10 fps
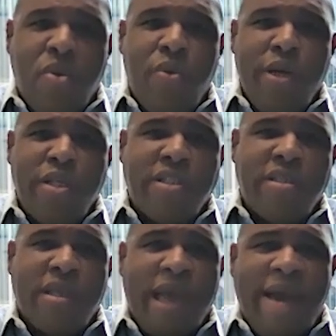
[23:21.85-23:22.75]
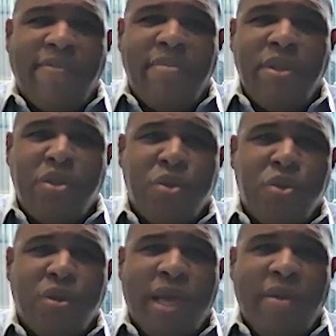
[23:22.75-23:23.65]
We just have to be
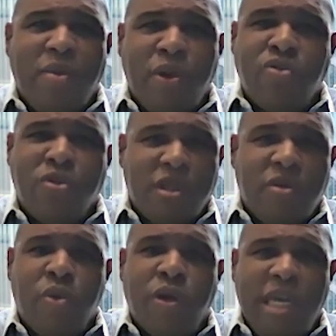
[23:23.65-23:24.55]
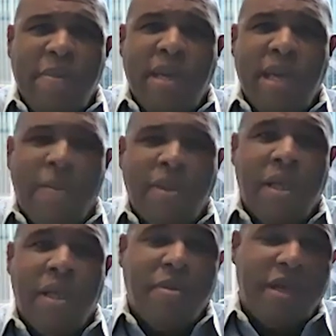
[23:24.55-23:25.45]
sure that we're we're keeping up with
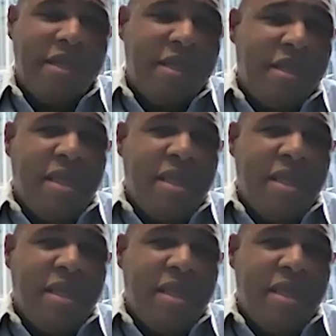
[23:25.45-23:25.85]
the airplane.